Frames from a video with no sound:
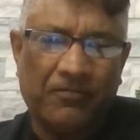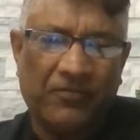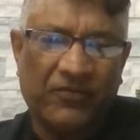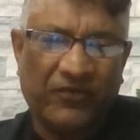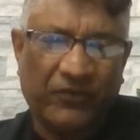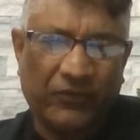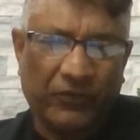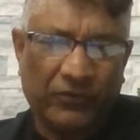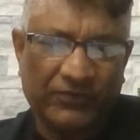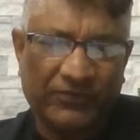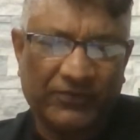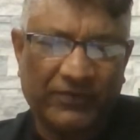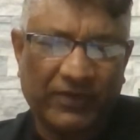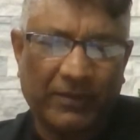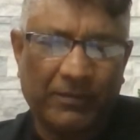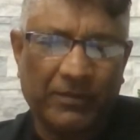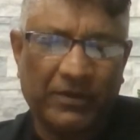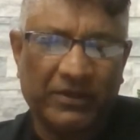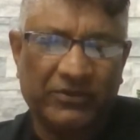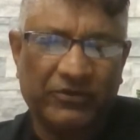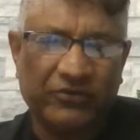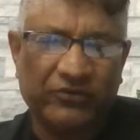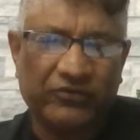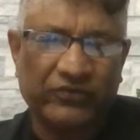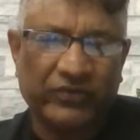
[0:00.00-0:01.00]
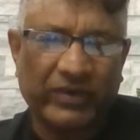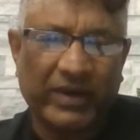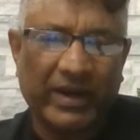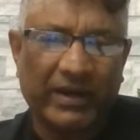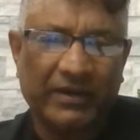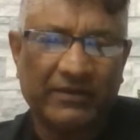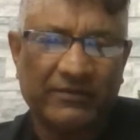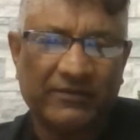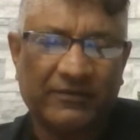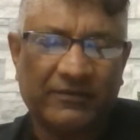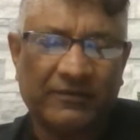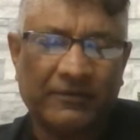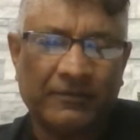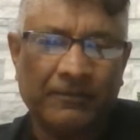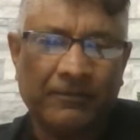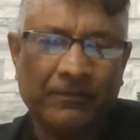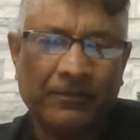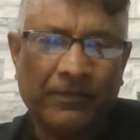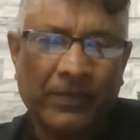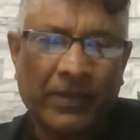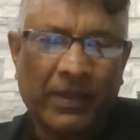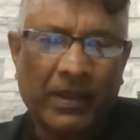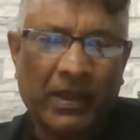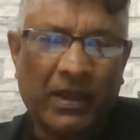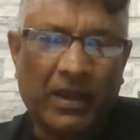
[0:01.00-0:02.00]
first time at the drags,
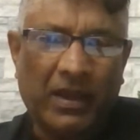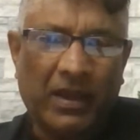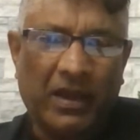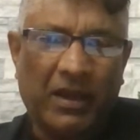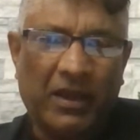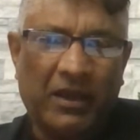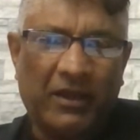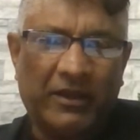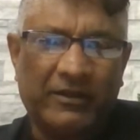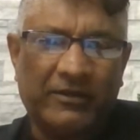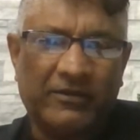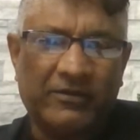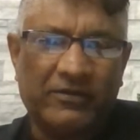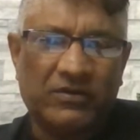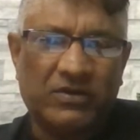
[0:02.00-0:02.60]
and